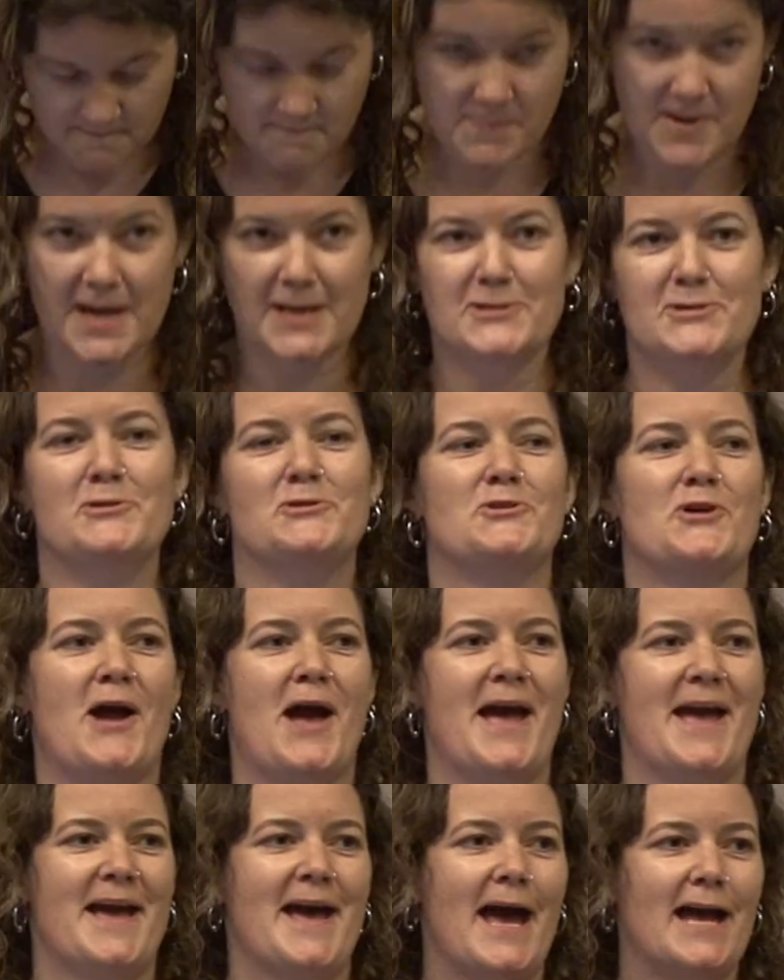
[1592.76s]
But I do
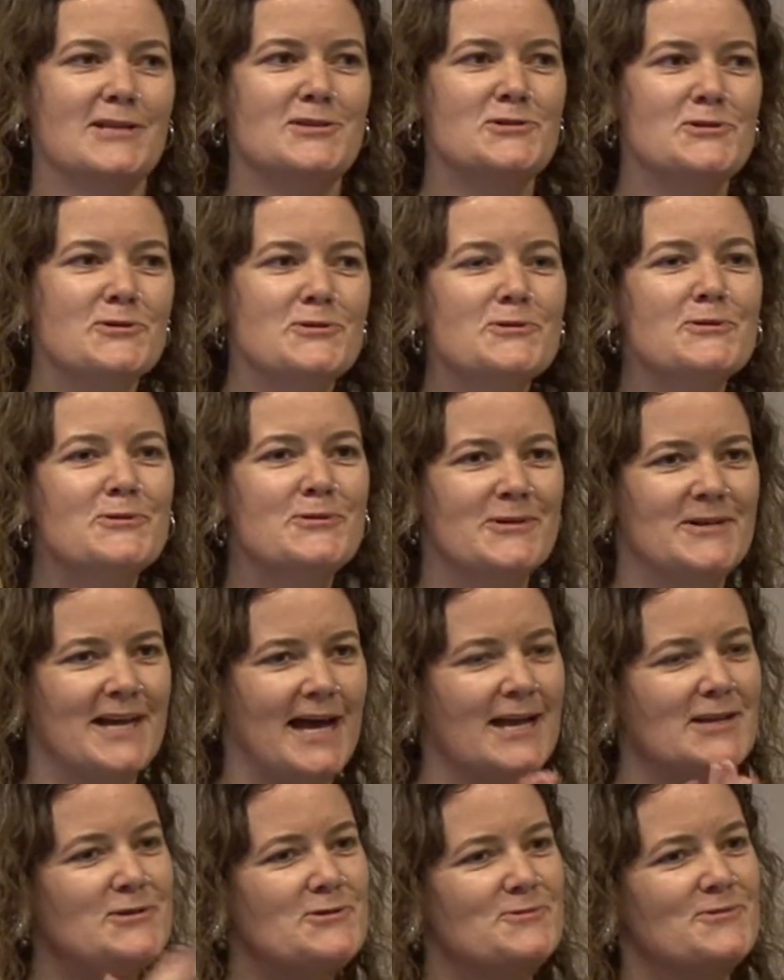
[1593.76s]
try. I do
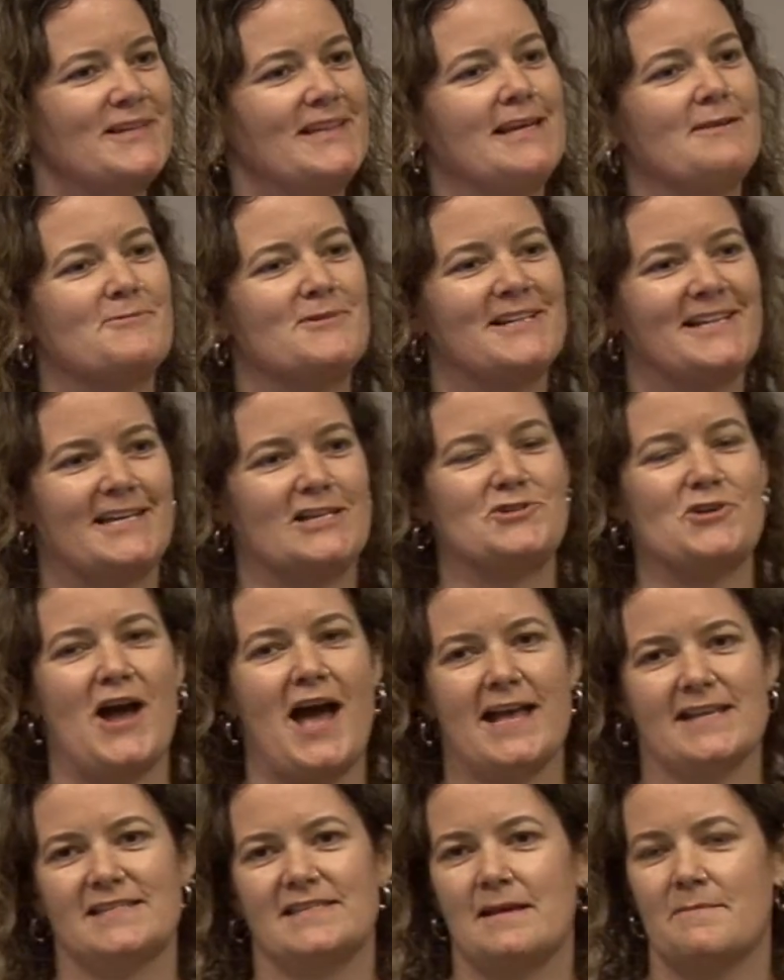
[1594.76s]
really
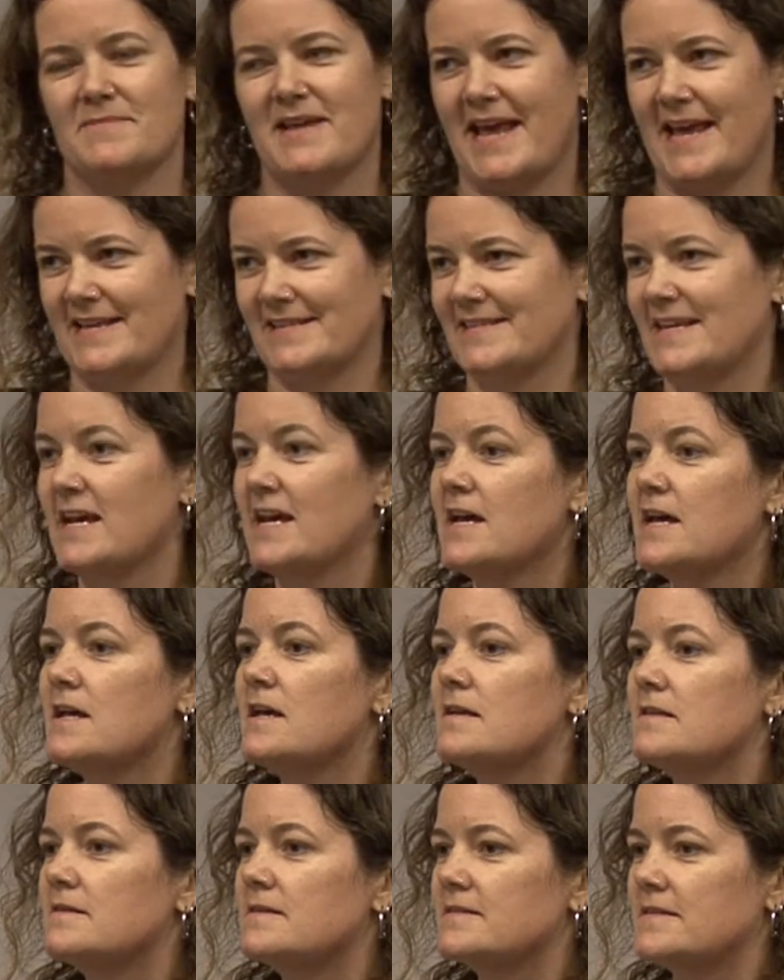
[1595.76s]
try some days,
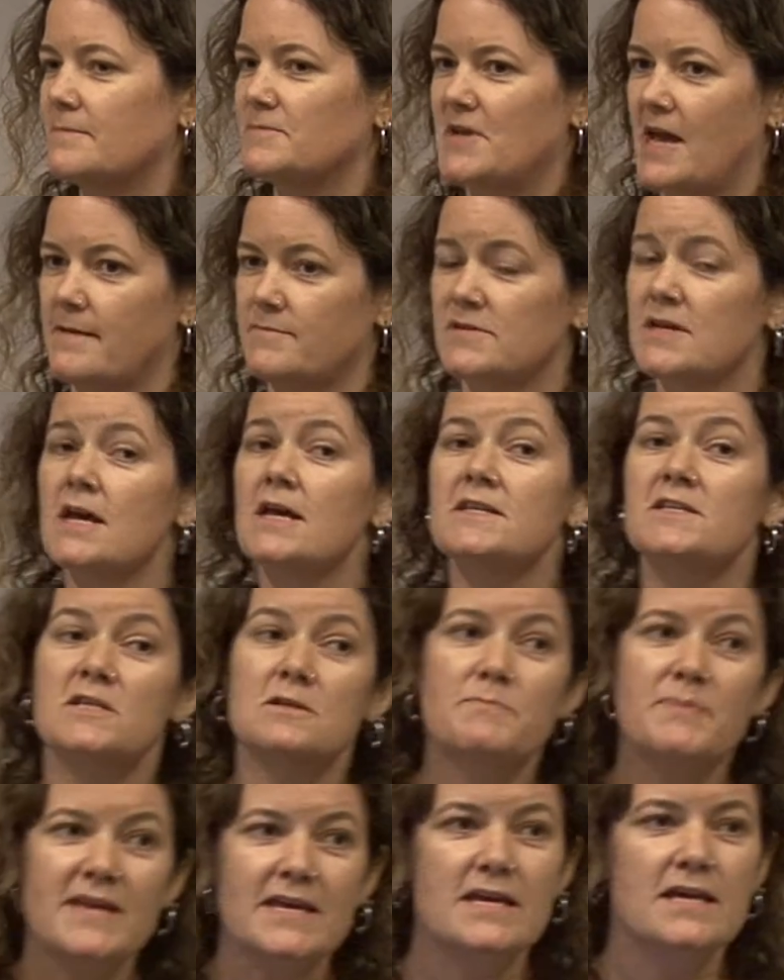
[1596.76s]
sometimes,
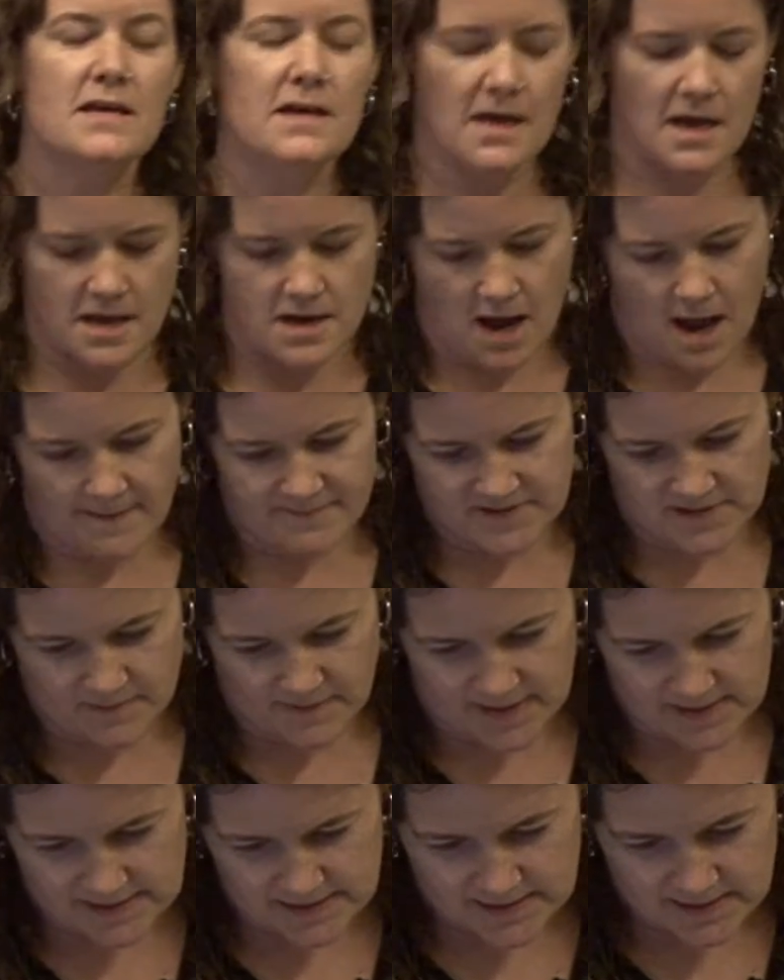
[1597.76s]
to be an
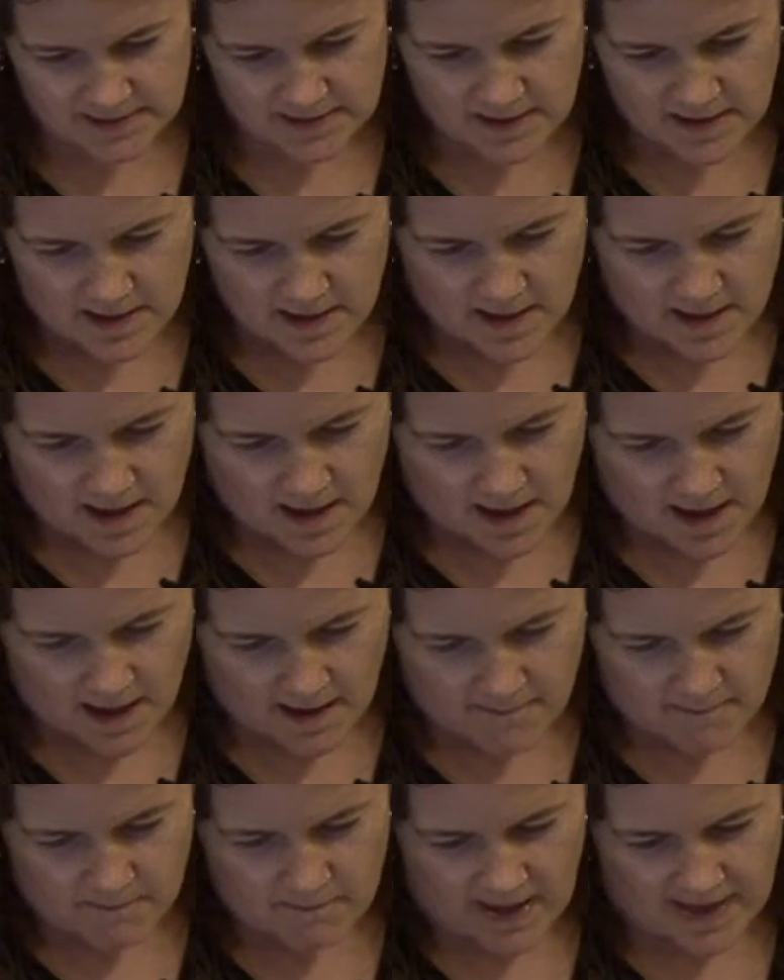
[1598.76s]
optimist.
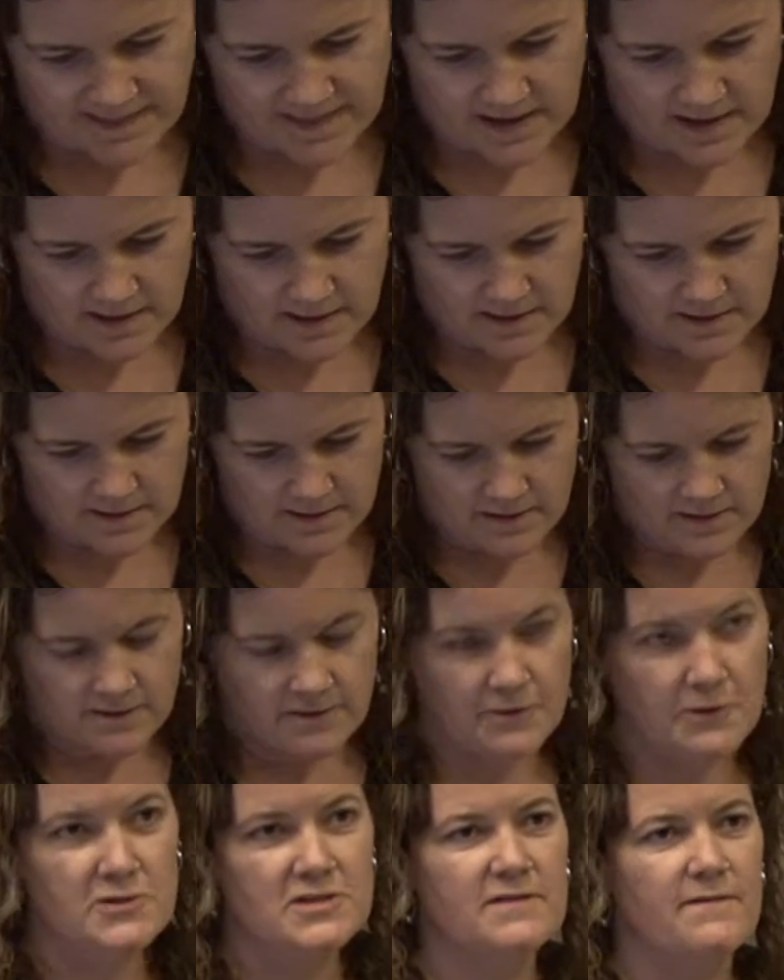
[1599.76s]
I think
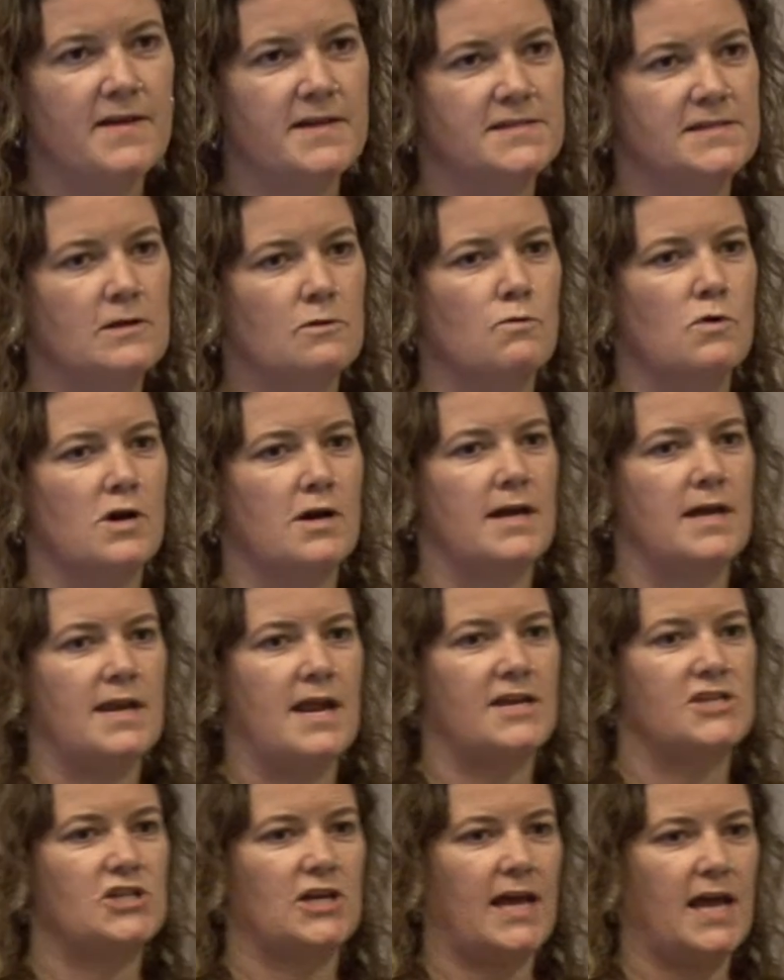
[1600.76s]
those of us that work in
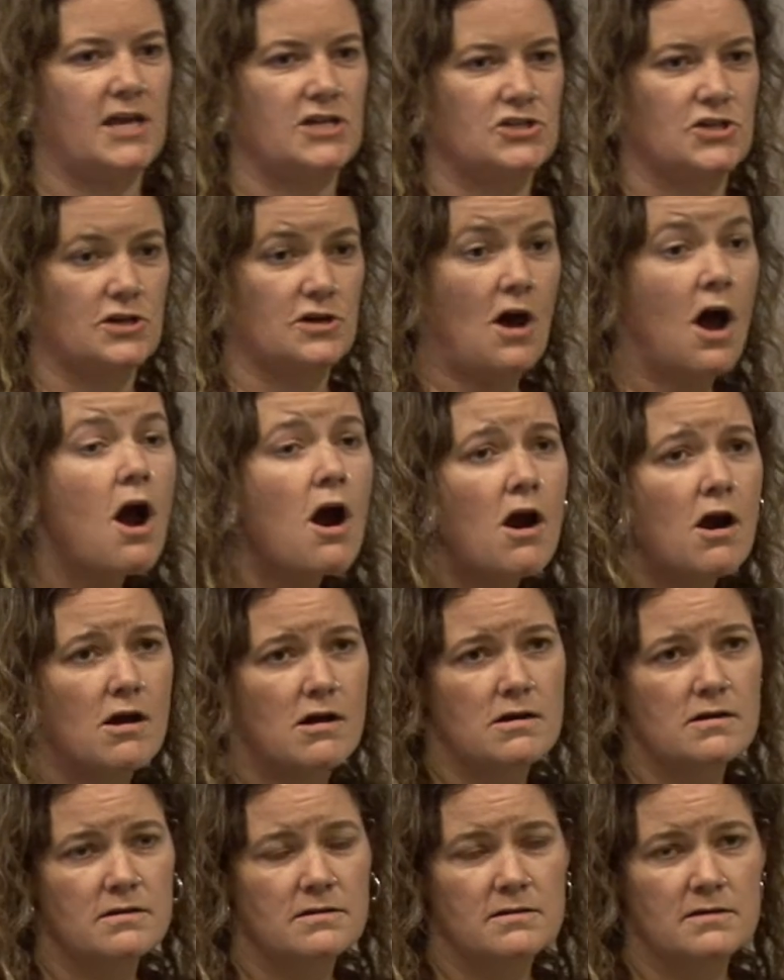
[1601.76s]
education
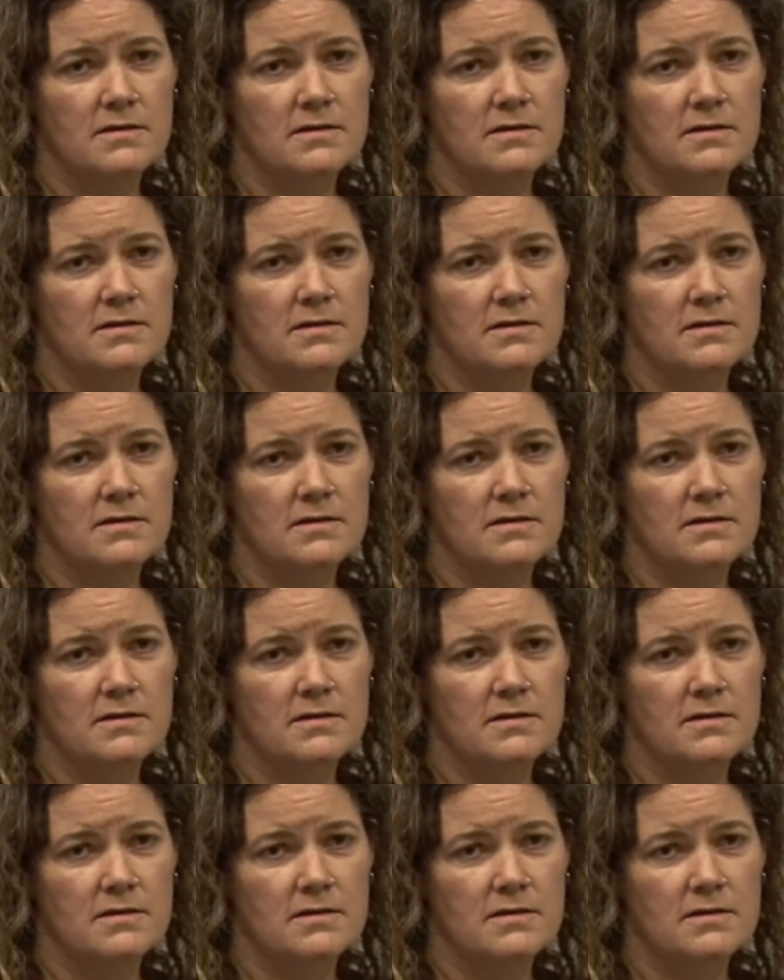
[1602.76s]
are,